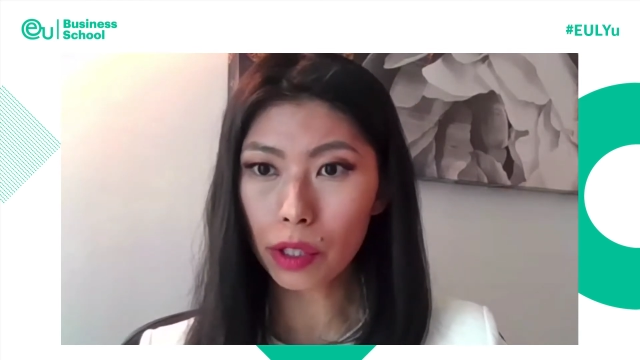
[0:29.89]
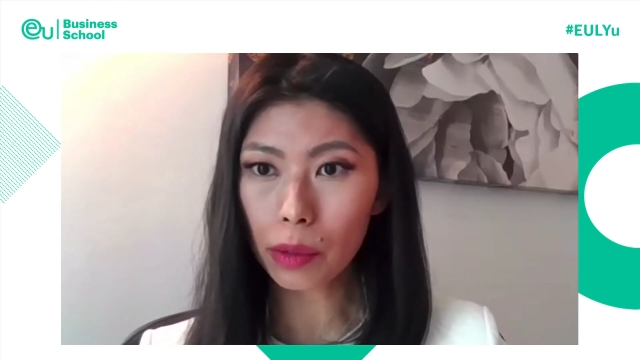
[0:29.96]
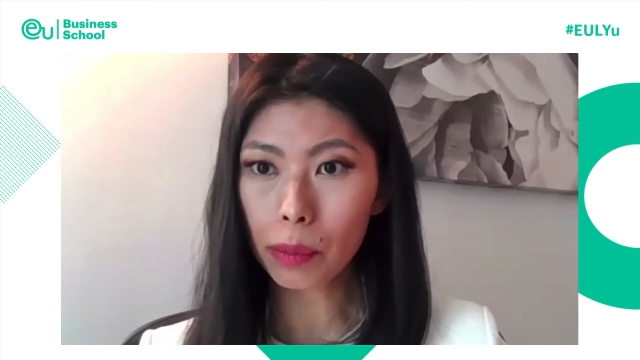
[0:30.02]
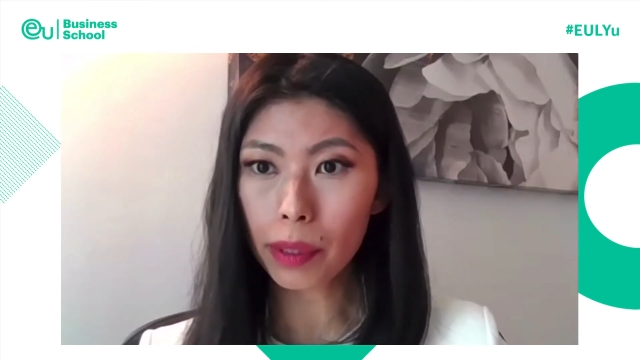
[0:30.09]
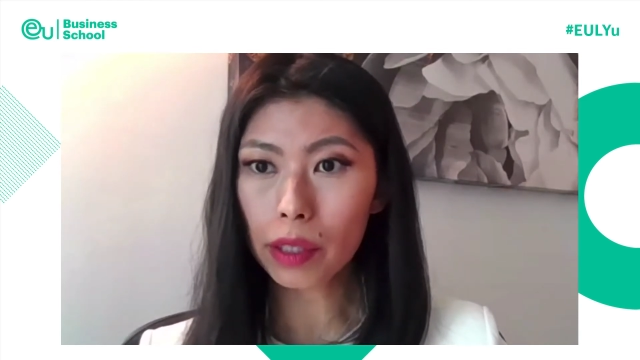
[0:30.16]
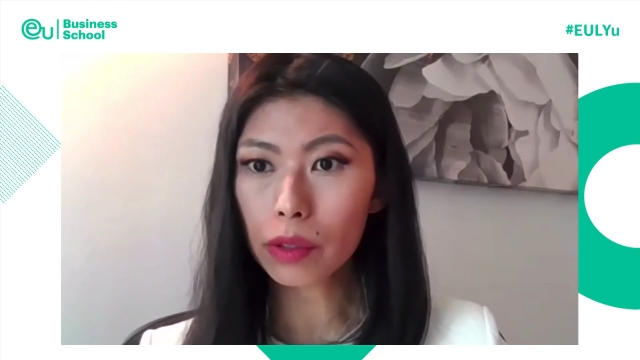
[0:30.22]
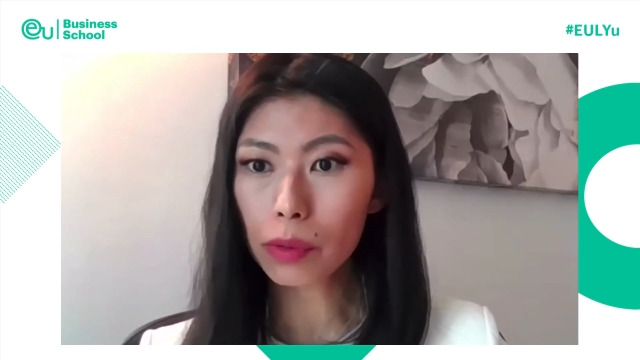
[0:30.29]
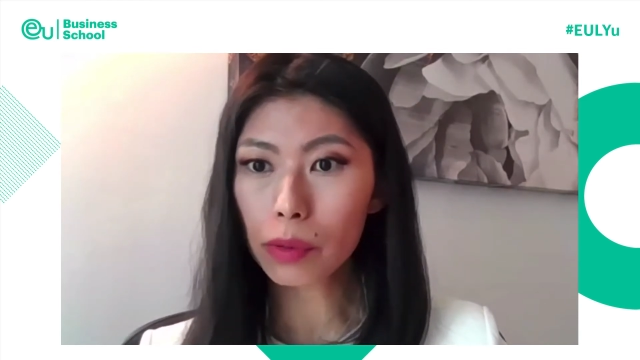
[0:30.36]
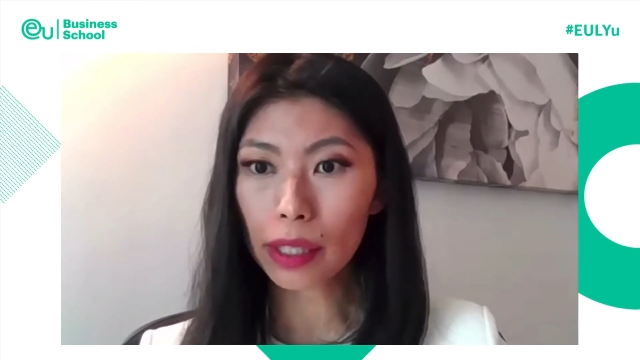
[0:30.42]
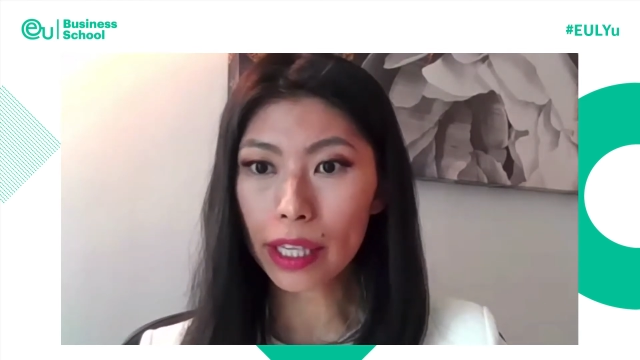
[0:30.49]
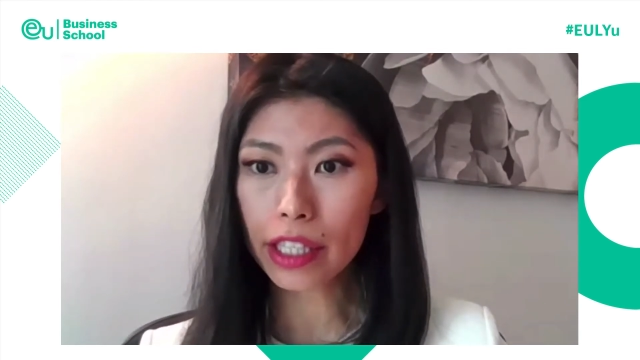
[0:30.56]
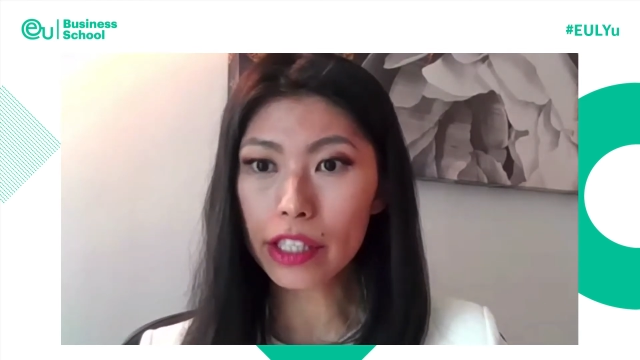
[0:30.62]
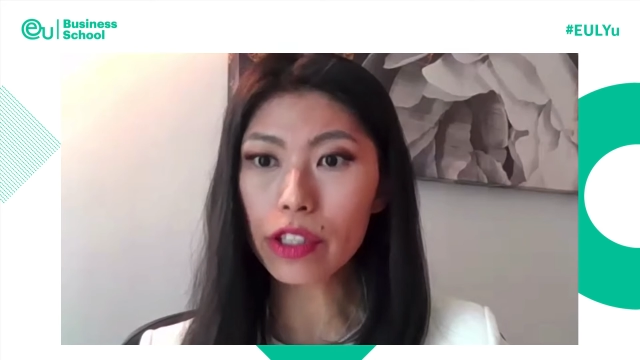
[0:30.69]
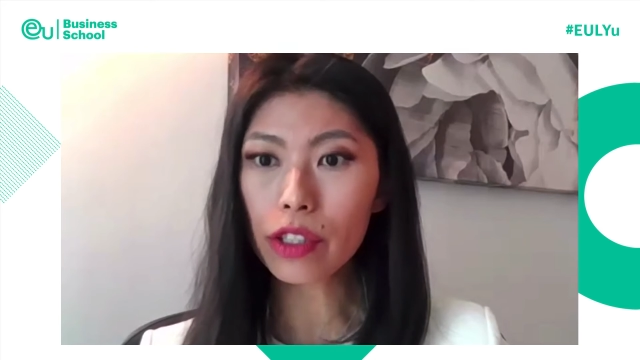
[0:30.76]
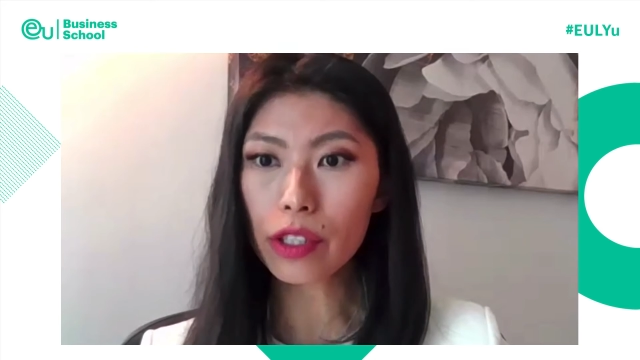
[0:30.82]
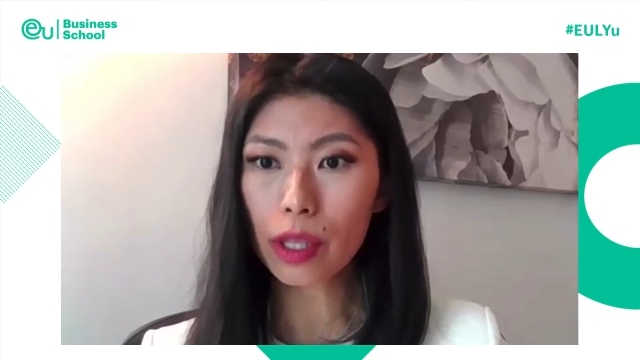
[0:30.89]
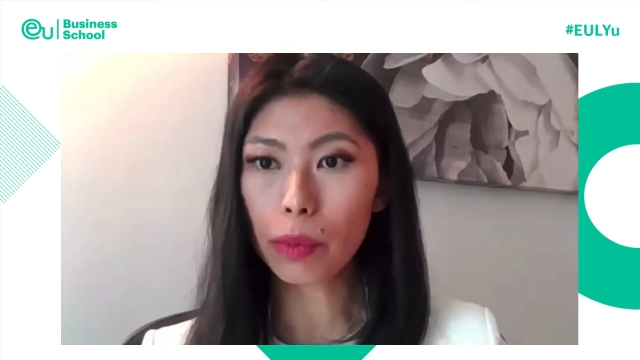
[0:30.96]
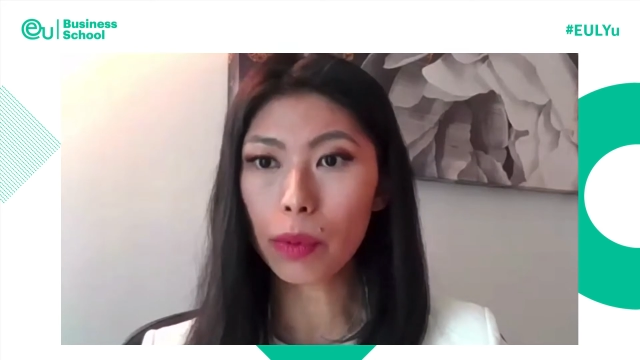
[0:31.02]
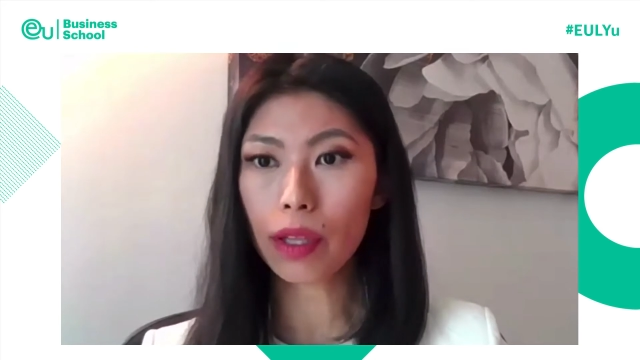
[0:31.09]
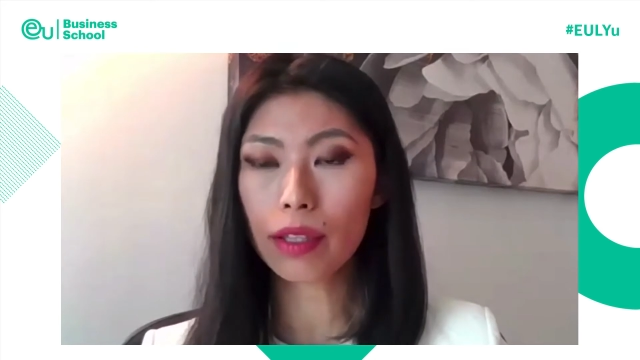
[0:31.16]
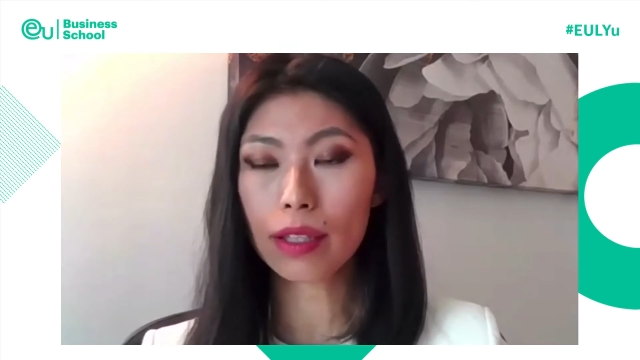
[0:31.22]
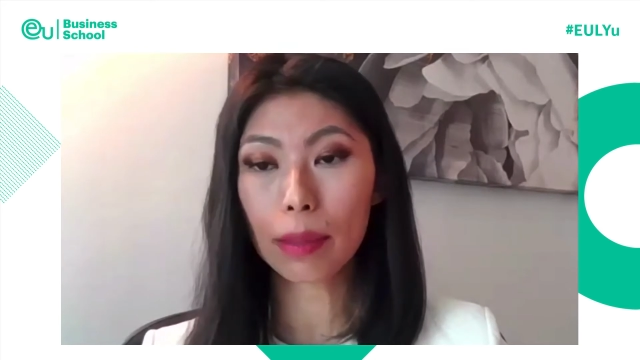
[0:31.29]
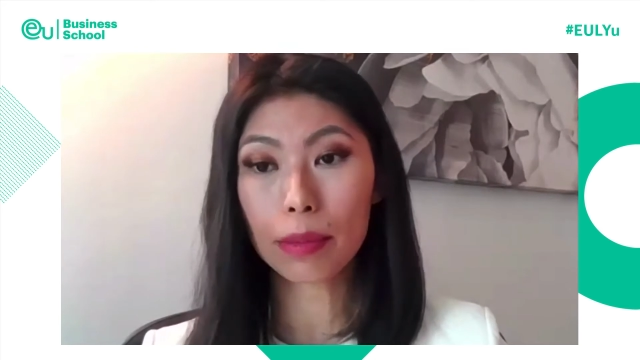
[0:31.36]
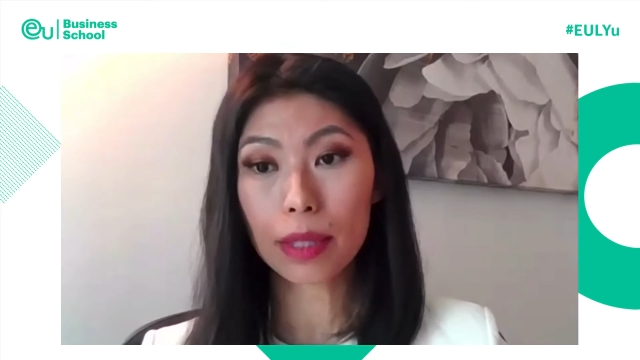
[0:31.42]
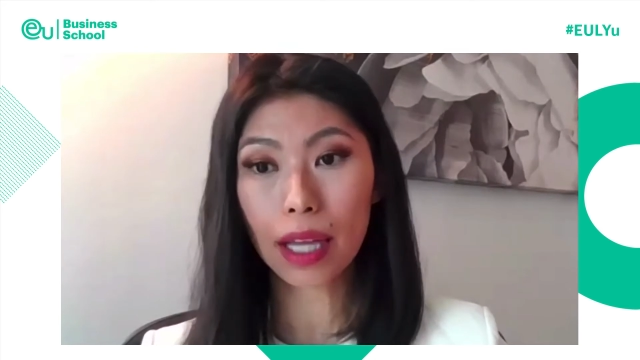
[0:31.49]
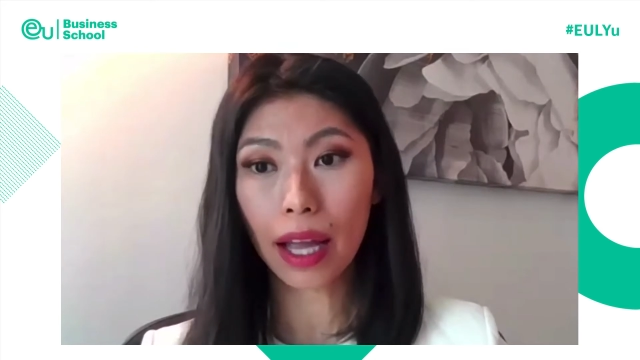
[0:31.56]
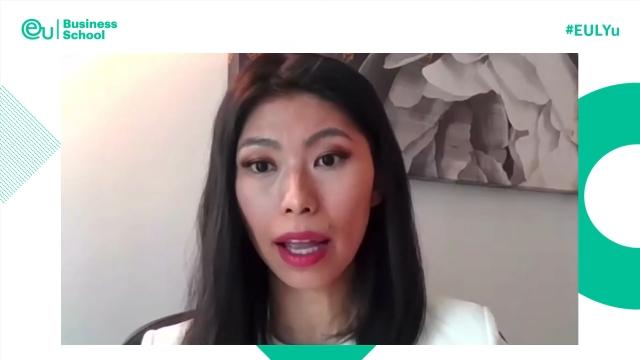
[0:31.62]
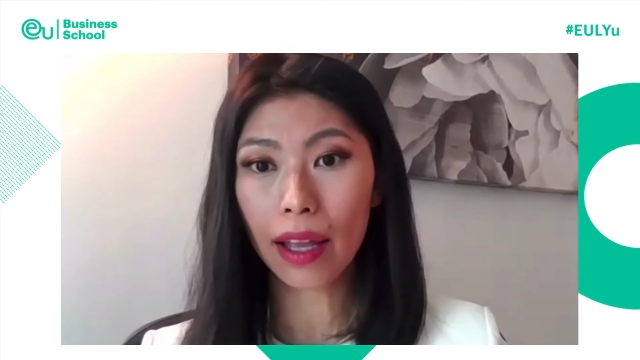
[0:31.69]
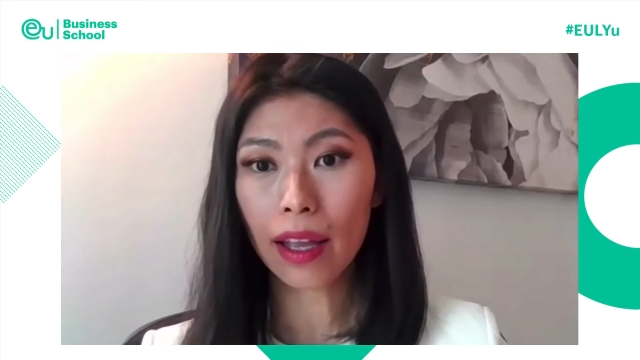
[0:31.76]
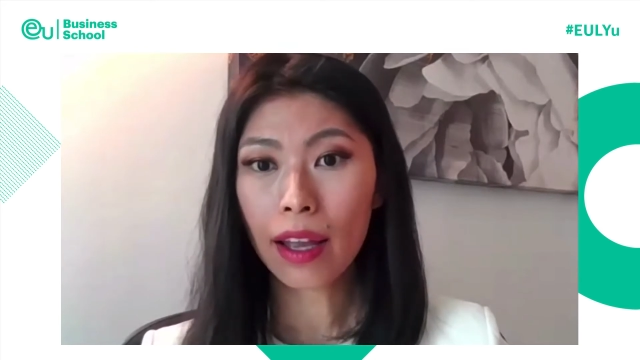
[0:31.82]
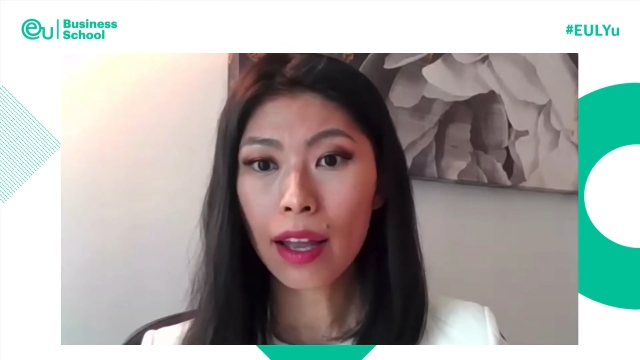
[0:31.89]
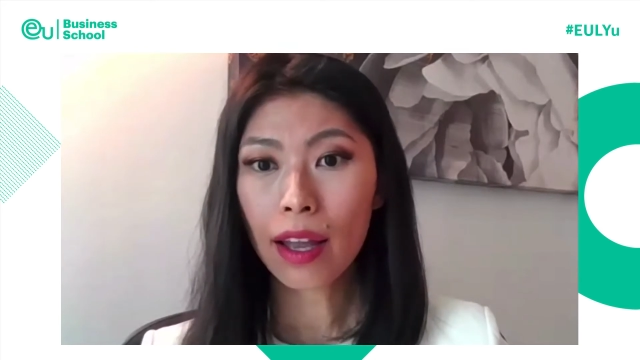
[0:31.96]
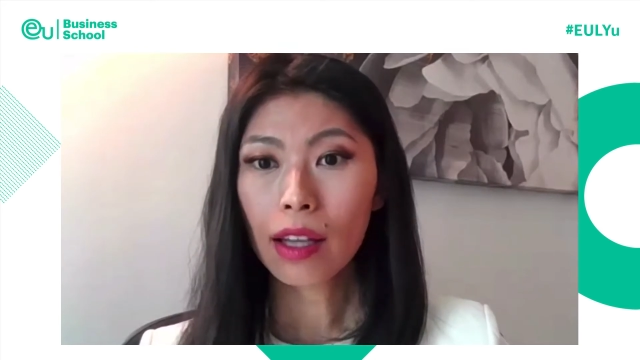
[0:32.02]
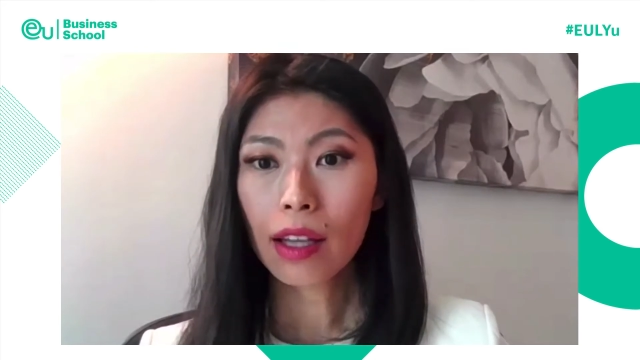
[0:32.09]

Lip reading: you know, build a relationship with someday.